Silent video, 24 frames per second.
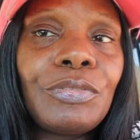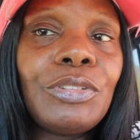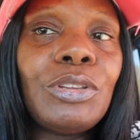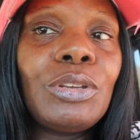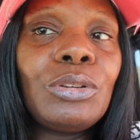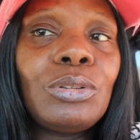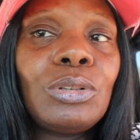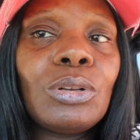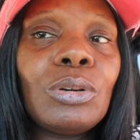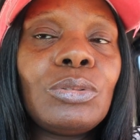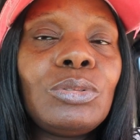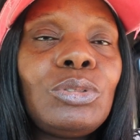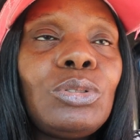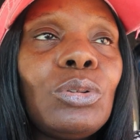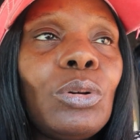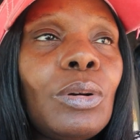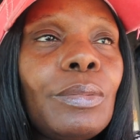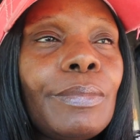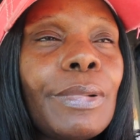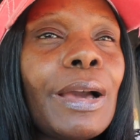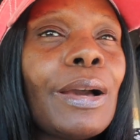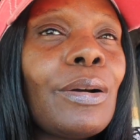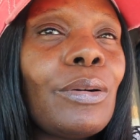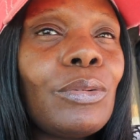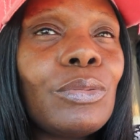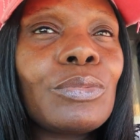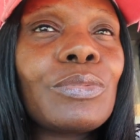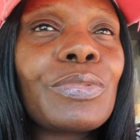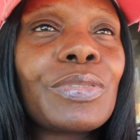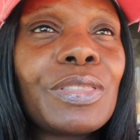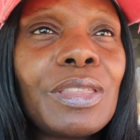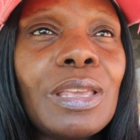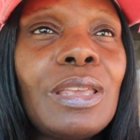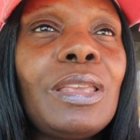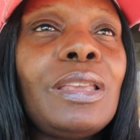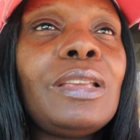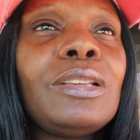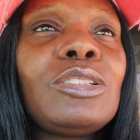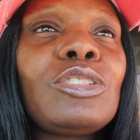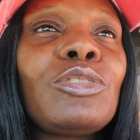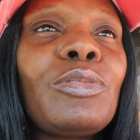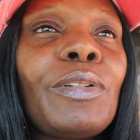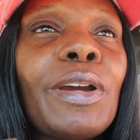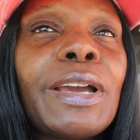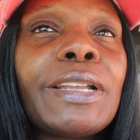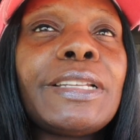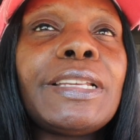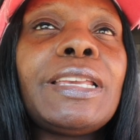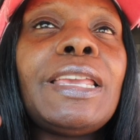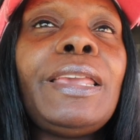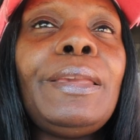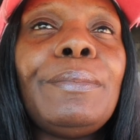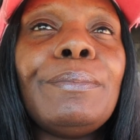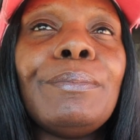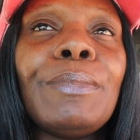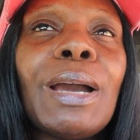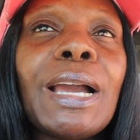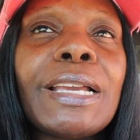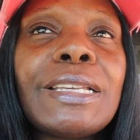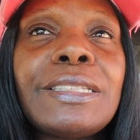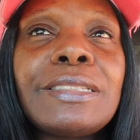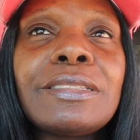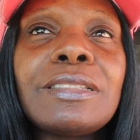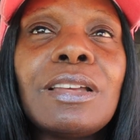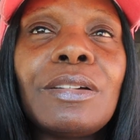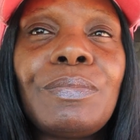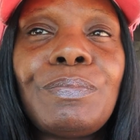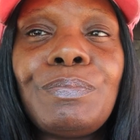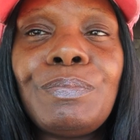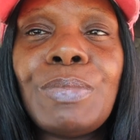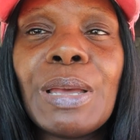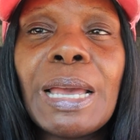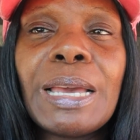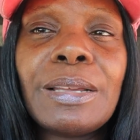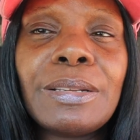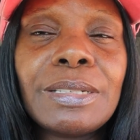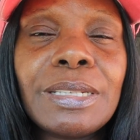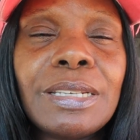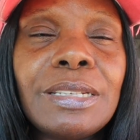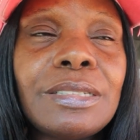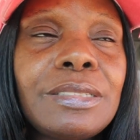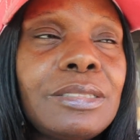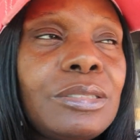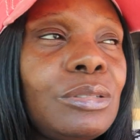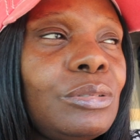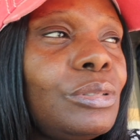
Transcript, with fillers: you know, doing my own thing, trying to keep my stuff balanced.